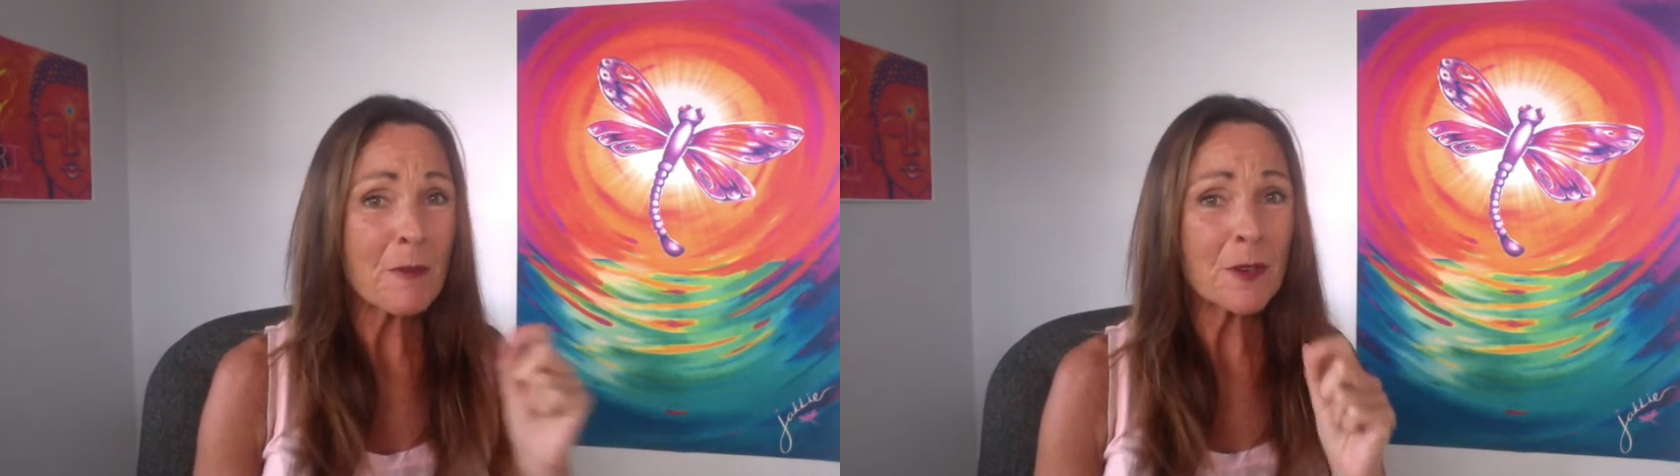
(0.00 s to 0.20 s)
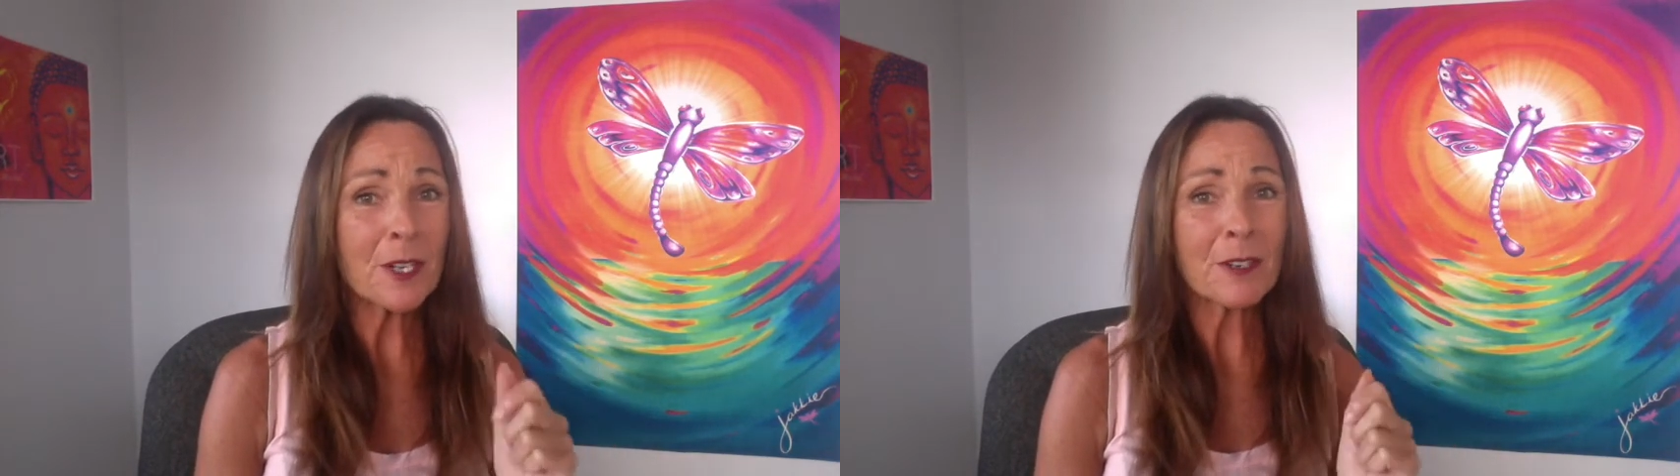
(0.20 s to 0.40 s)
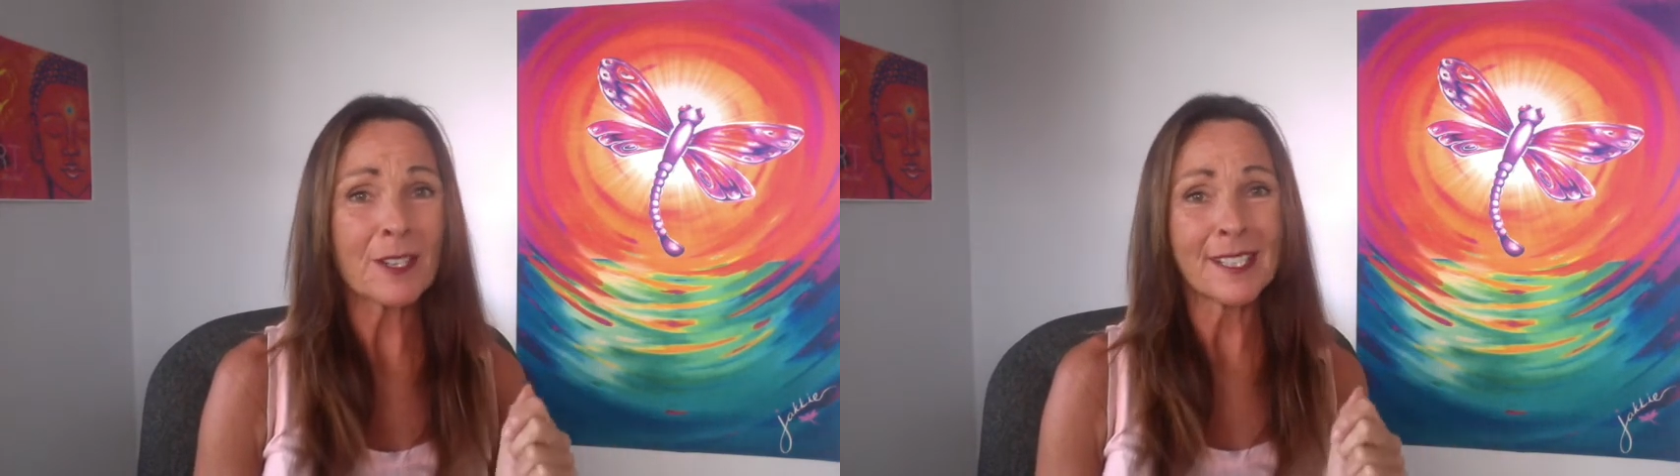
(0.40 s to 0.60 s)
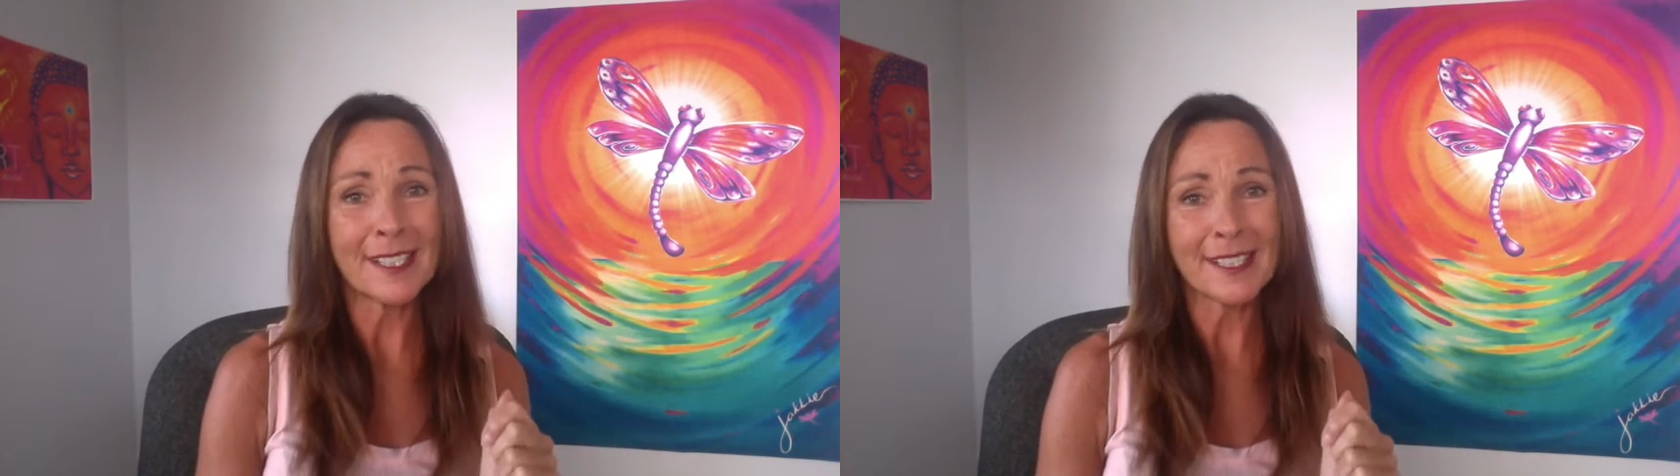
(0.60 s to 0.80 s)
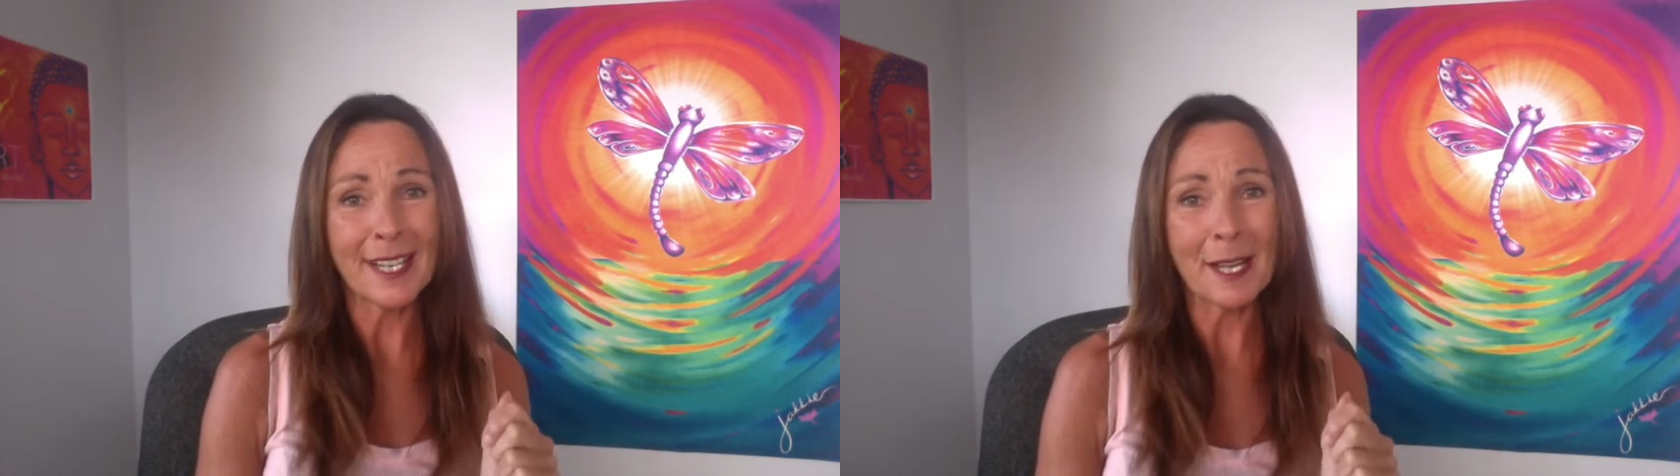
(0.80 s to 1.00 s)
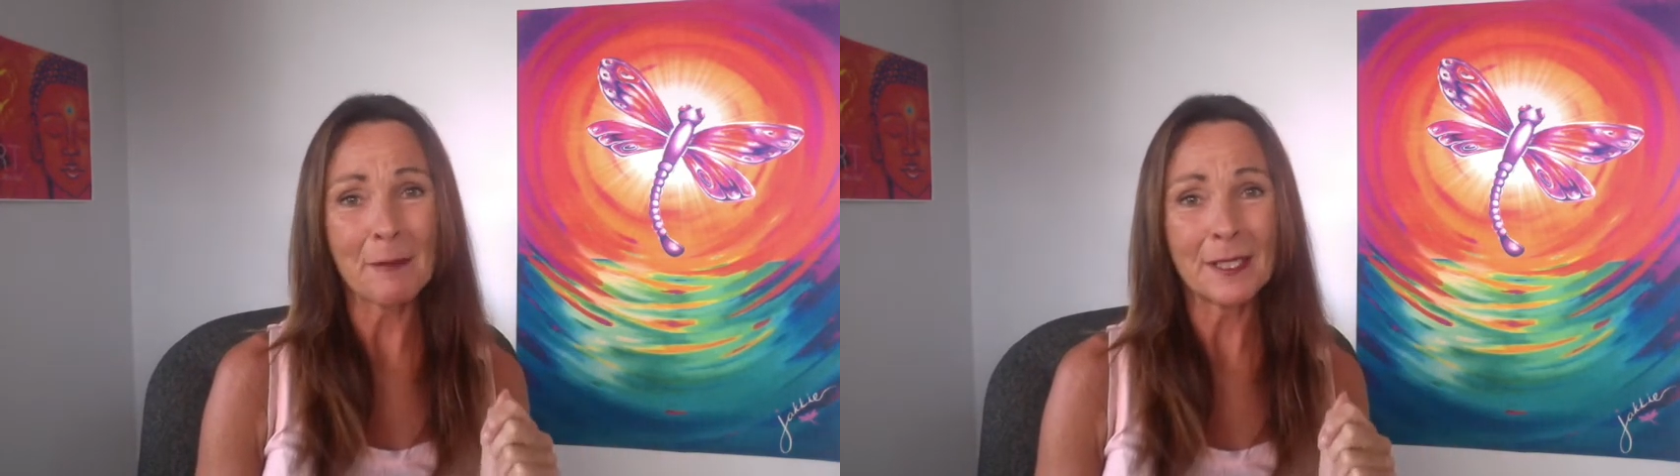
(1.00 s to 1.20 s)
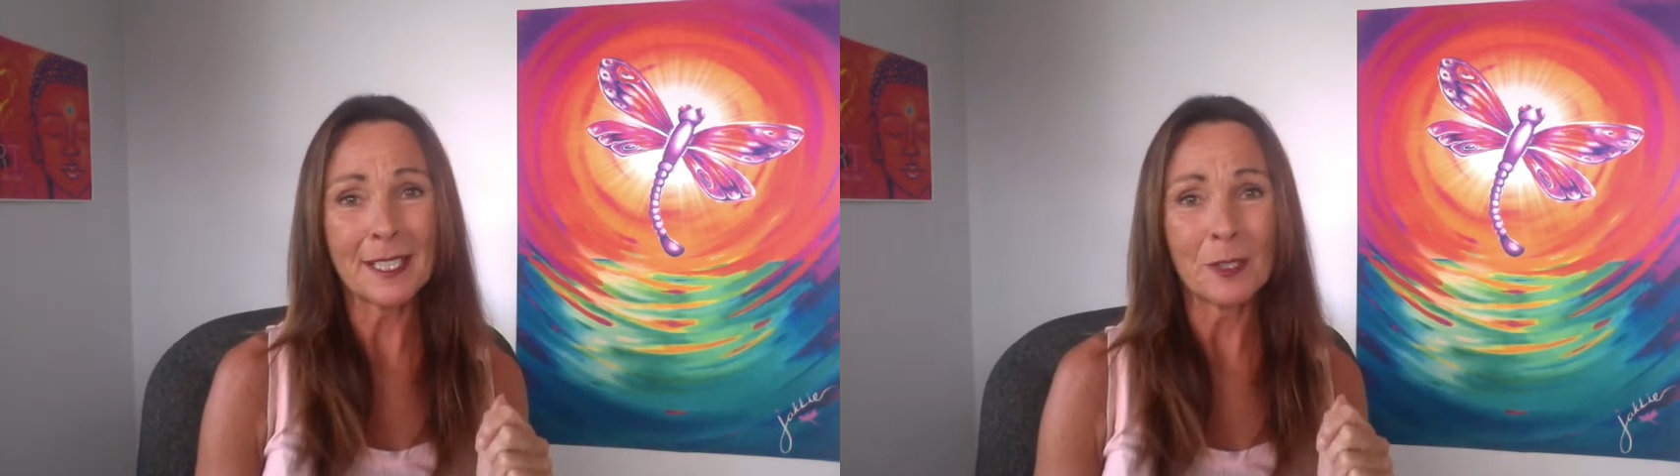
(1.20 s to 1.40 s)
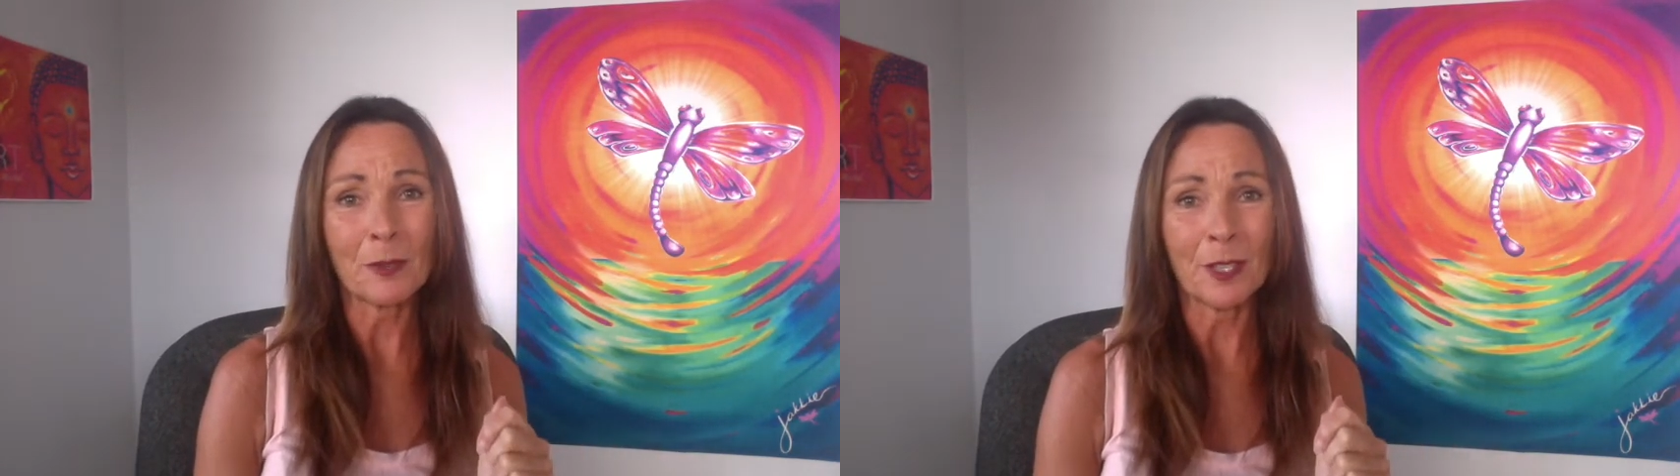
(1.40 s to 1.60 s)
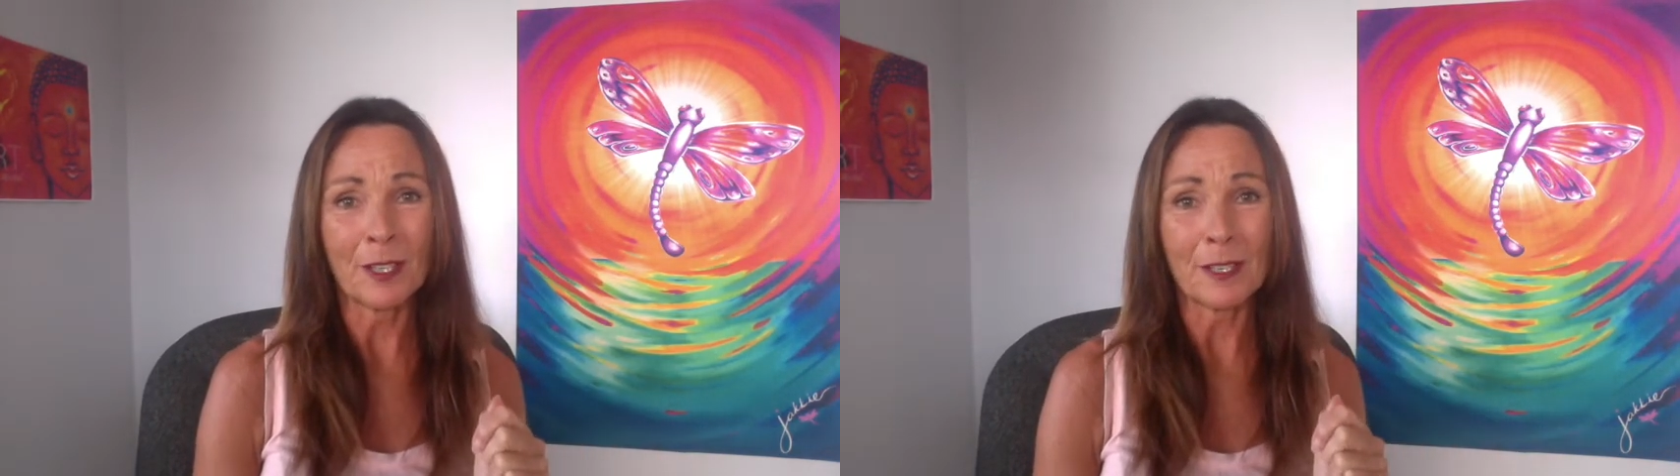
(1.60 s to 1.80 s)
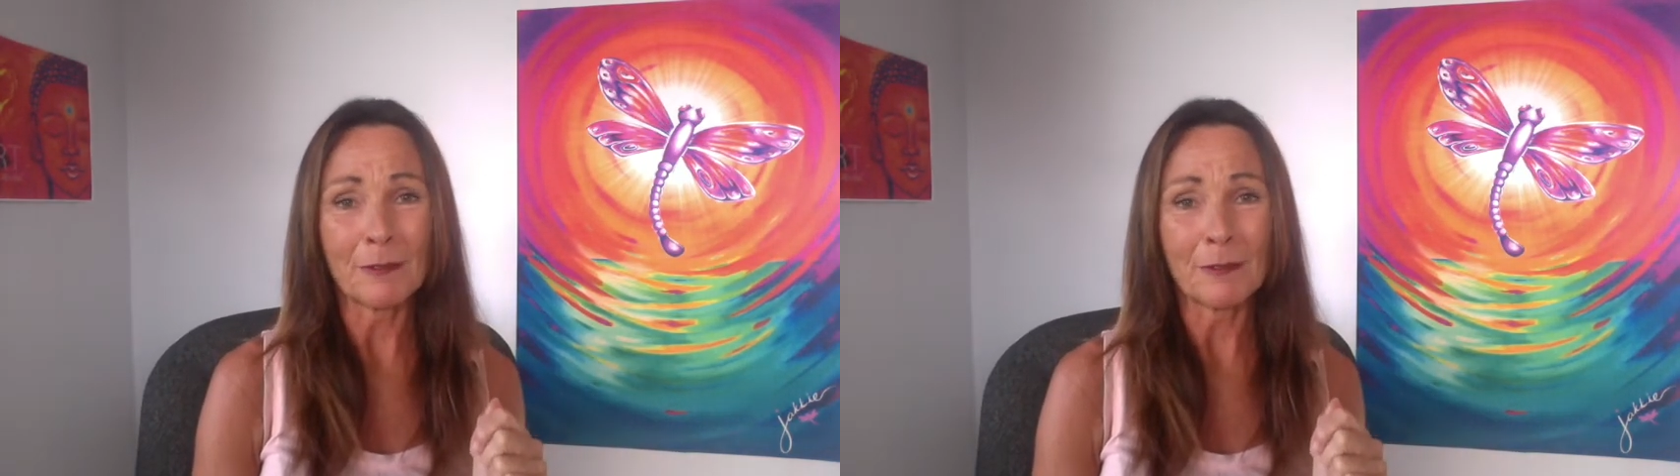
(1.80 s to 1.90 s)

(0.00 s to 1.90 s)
want a crisis to happen in your life,